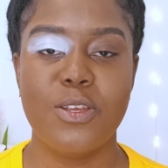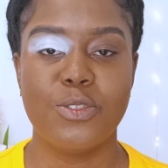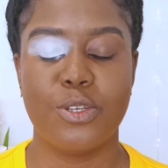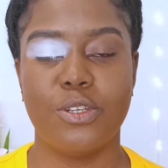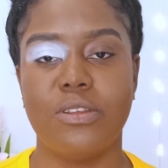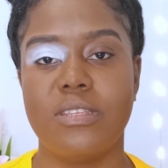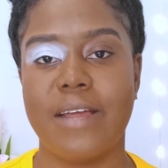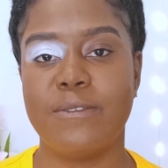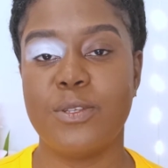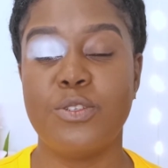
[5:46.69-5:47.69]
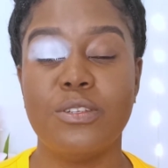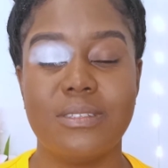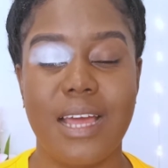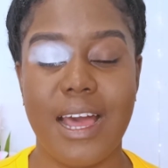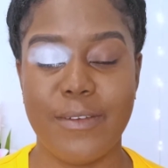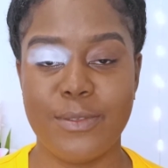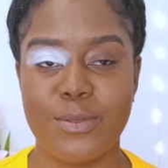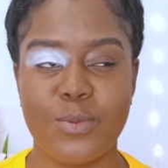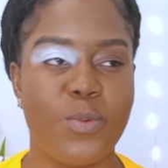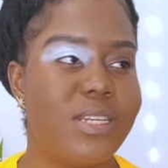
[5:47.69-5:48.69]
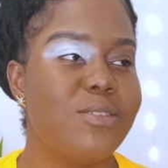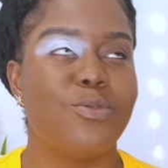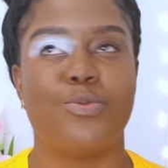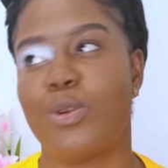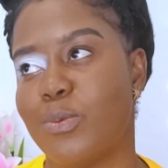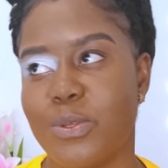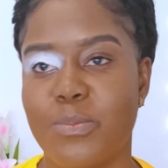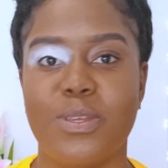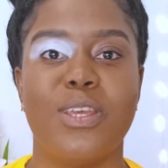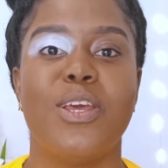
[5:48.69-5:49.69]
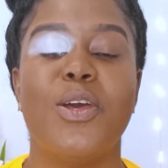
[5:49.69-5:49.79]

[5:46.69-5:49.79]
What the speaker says: So you just have to, what is wrong with me?